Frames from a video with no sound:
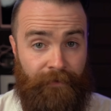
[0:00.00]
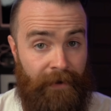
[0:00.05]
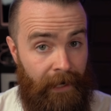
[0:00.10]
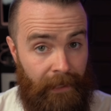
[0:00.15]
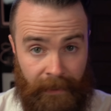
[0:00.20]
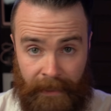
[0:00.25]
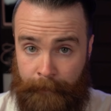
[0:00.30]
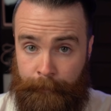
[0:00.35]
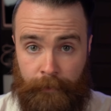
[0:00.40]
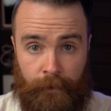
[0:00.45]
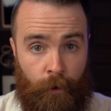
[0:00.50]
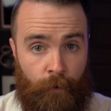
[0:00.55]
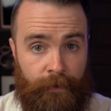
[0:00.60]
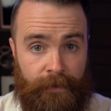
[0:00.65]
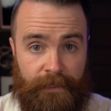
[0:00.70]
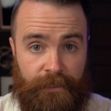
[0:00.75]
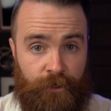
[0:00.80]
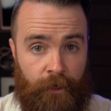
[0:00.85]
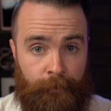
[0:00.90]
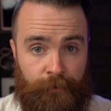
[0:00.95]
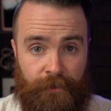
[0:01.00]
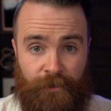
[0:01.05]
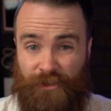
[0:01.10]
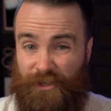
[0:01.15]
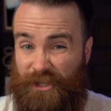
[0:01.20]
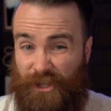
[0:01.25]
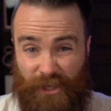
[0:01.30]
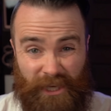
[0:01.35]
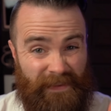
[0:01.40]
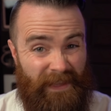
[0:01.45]
I've got a link below in the description.
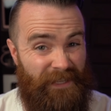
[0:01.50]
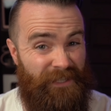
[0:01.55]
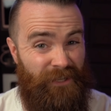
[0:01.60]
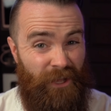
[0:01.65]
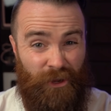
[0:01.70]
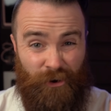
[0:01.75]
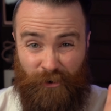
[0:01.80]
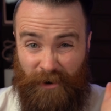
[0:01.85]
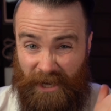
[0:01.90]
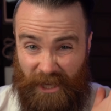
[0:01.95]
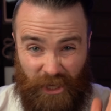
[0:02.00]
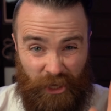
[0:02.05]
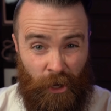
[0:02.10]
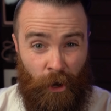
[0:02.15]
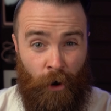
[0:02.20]
Just click that sucker and